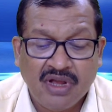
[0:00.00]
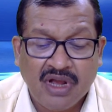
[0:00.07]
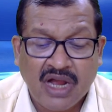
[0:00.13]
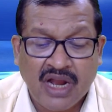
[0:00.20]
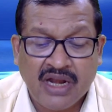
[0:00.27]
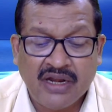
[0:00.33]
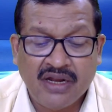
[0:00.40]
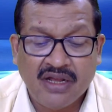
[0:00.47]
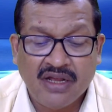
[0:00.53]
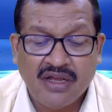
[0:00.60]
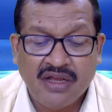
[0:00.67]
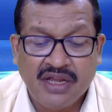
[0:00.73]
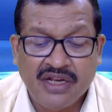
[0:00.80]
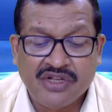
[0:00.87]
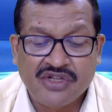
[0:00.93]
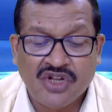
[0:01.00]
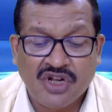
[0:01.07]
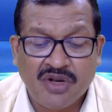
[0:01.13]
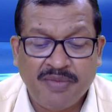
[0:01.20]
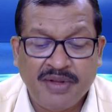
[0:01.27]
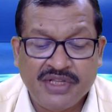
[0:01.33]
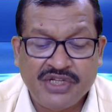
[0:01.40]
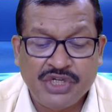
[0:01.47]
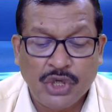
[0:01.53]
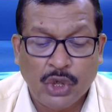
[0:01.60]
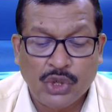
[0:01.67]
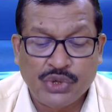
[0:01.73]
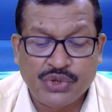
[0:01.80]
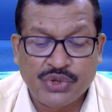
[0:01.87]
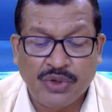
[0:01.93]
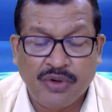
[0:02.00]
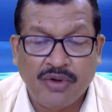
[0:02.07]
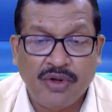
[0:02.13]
and insolvency also.